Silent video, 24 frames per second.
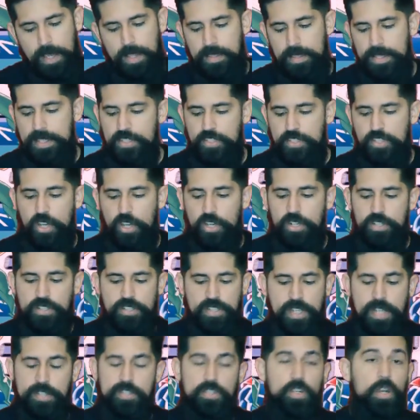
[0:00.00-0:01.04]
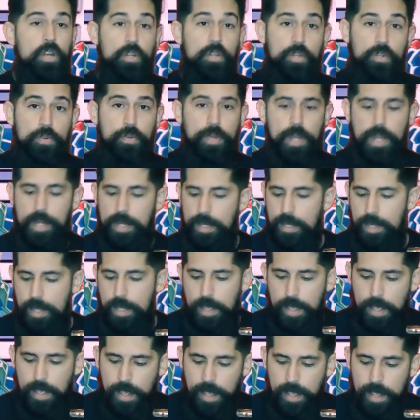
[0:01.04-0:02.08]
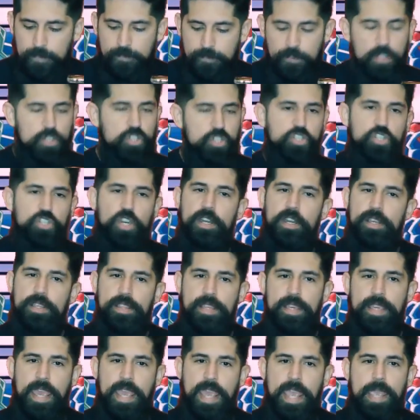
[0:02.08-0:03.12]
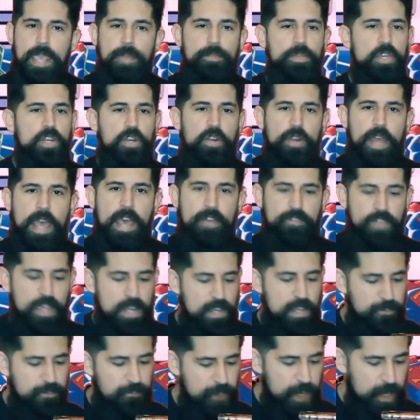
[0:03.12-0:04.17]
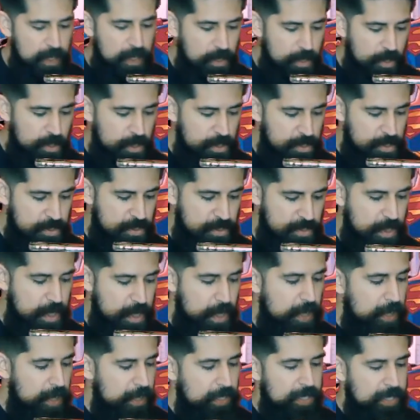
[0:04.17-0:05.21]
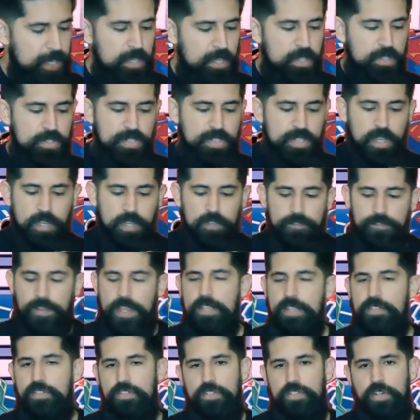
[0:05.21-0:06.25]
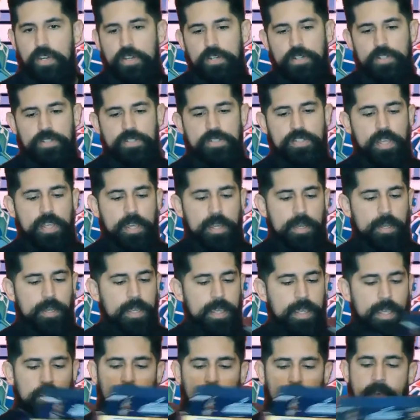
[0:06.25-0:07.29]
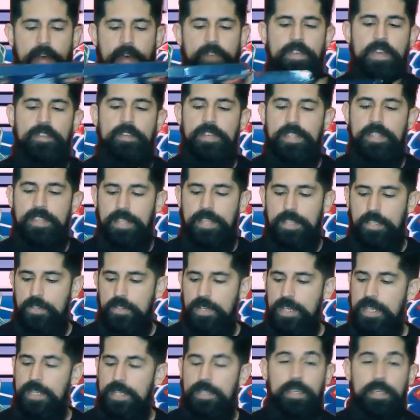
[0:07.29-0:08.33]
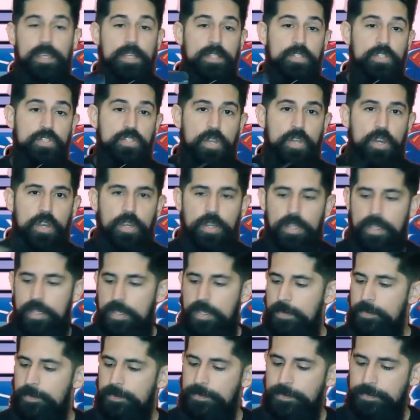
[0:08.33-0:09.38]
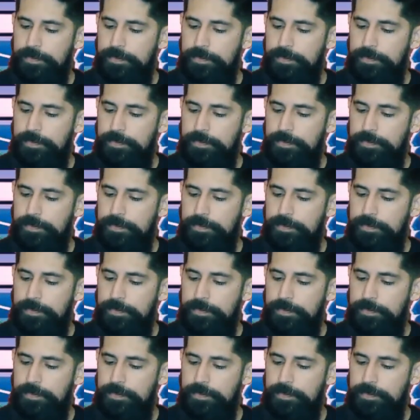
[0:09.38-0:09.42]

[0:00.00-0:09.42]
These starter sets are great. If you're starting the game, you don't have any figures, get yourself a starter set. It'll have everything you need to get started.